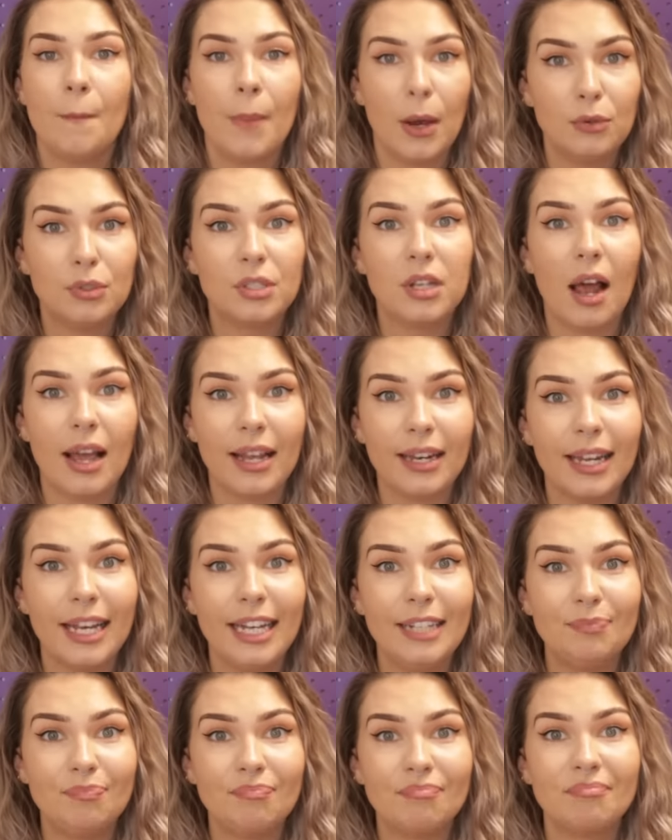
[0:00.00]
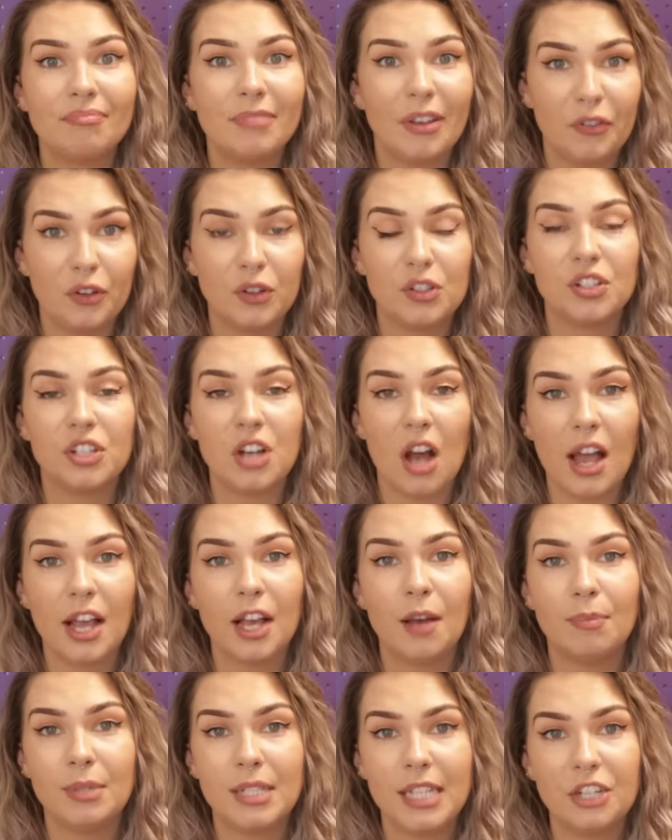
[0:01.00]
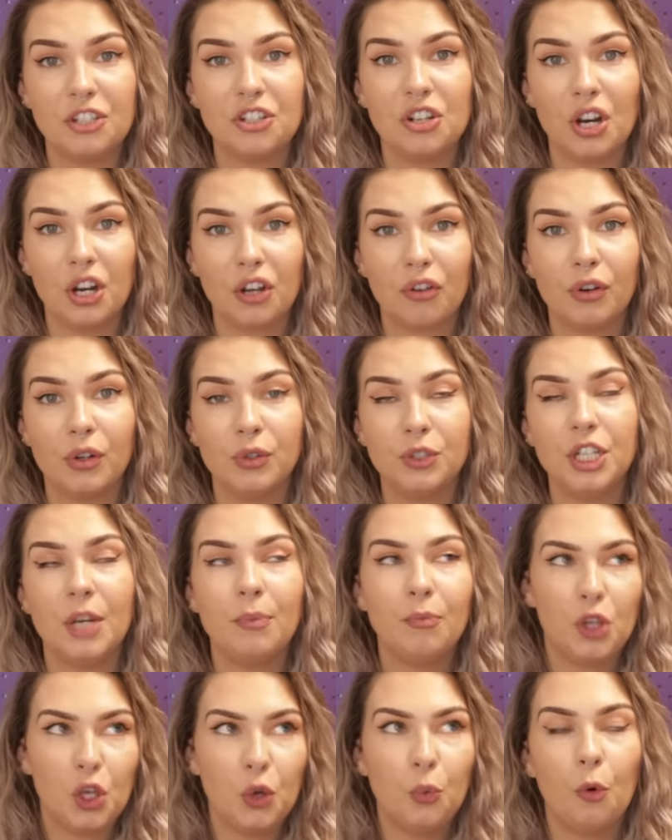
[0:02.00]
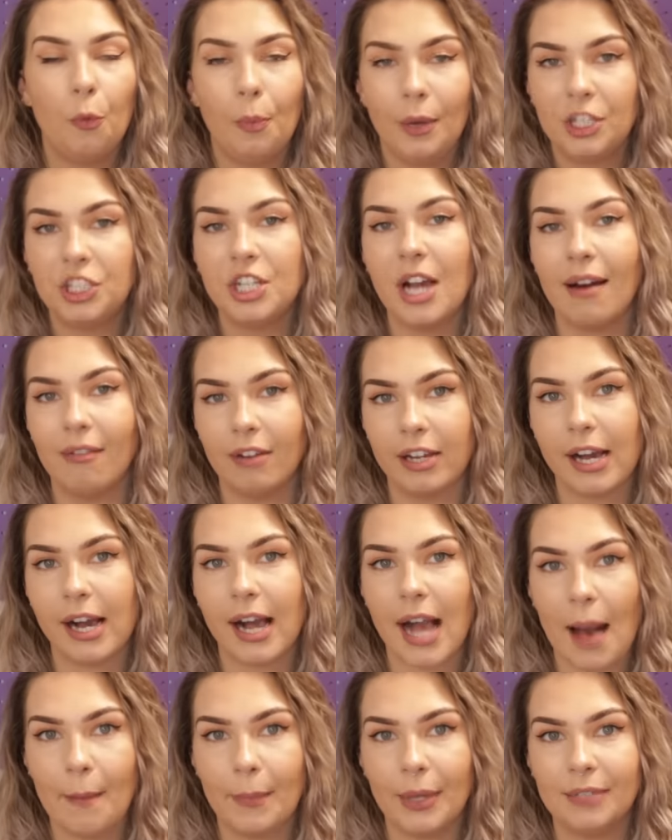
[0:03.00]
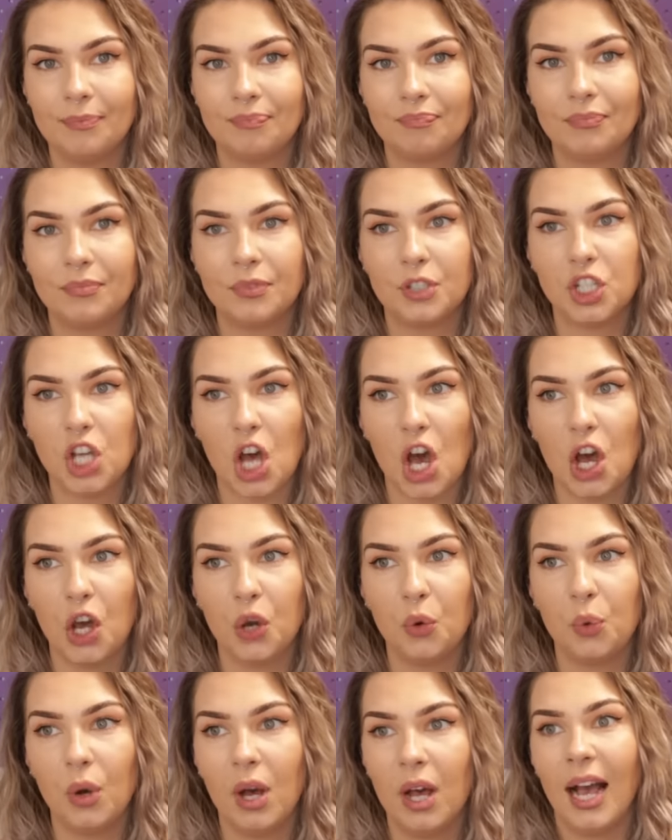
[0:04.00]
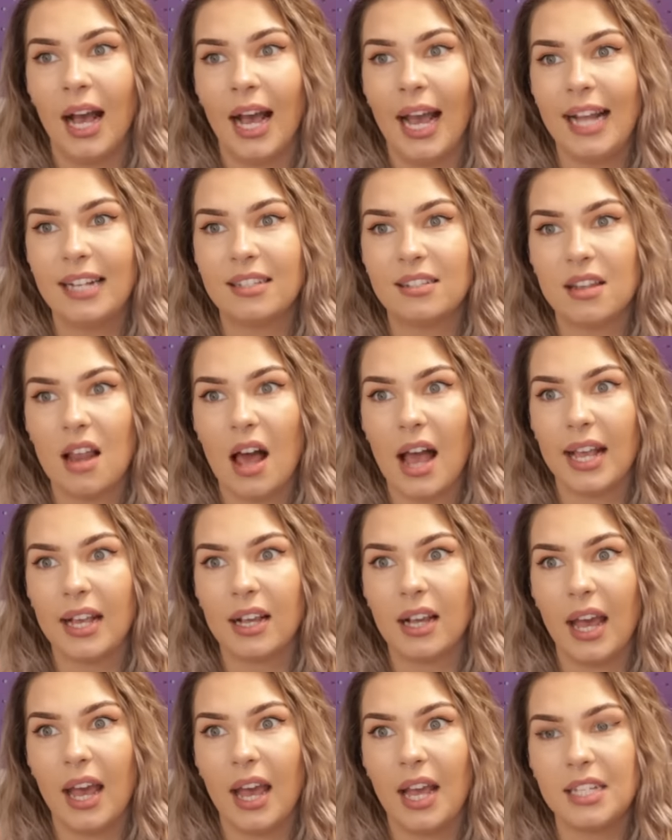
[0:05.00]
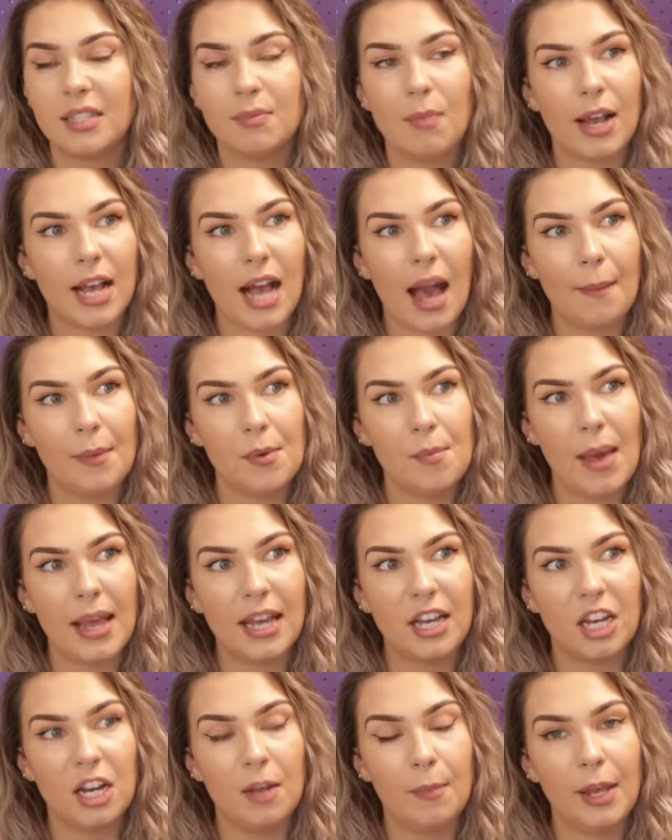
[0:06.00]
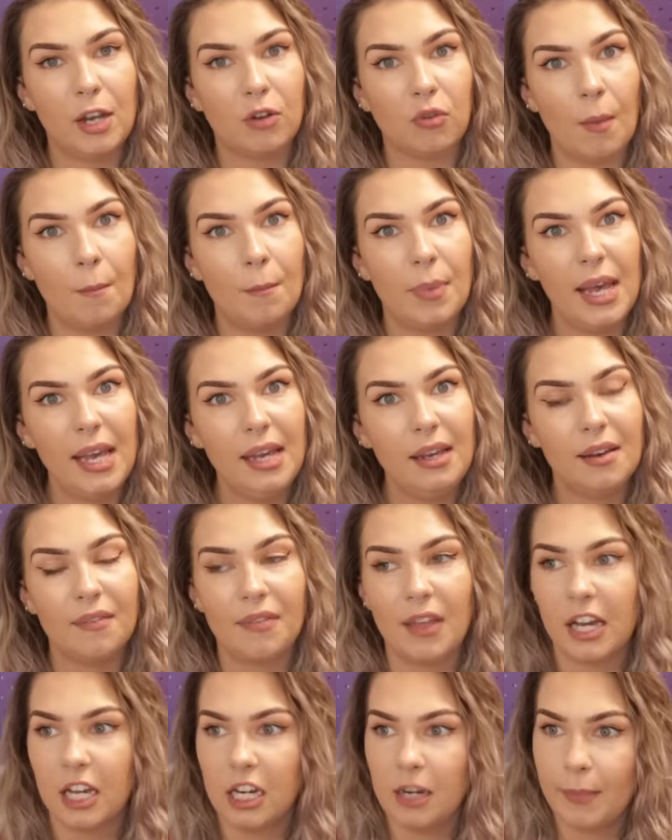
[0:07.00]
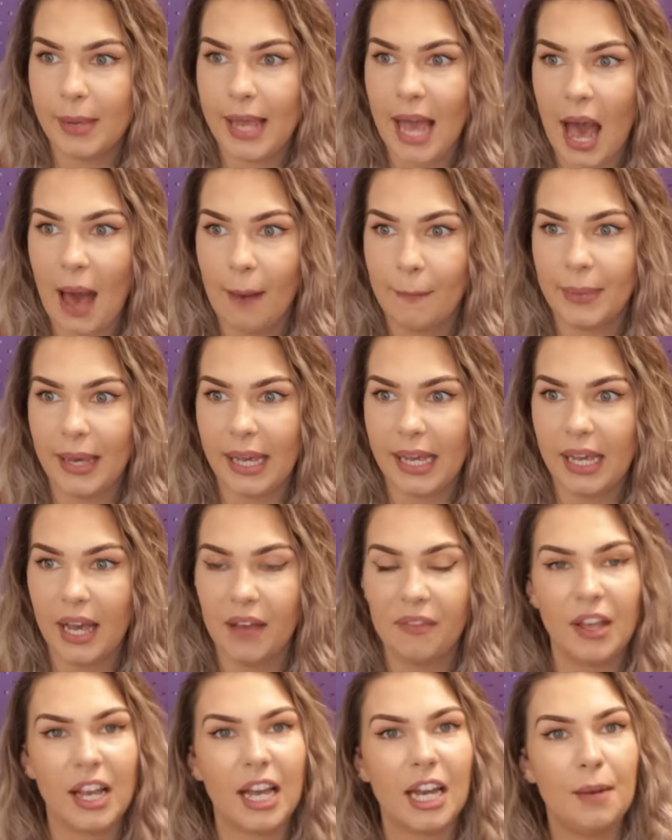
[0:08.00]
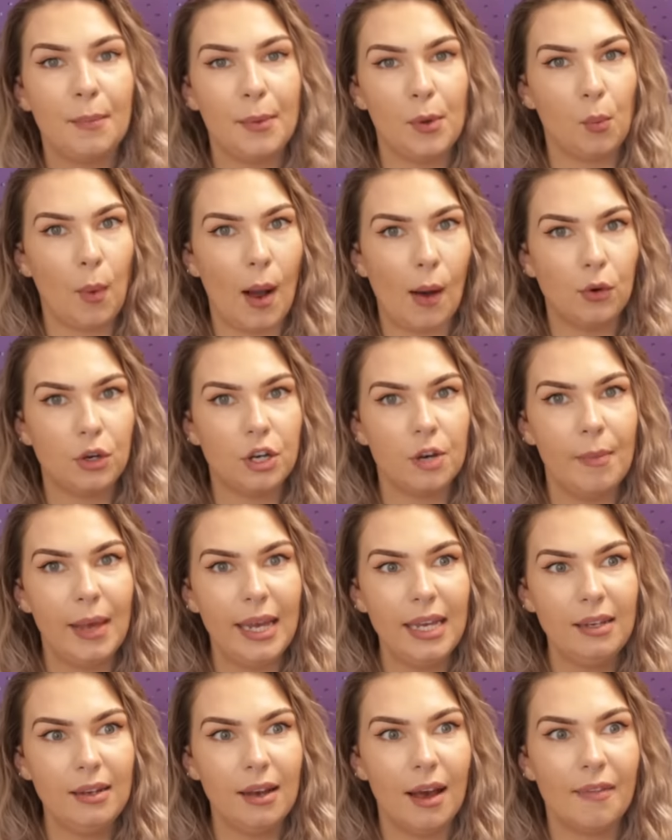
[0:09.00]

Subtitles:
Most likely, if you're starting a position on a cruise ship, you will be sharing a cabin. So it's like, is my cabin mate going to be grumpy? Are they going to be happy? Are they going to be welcoming?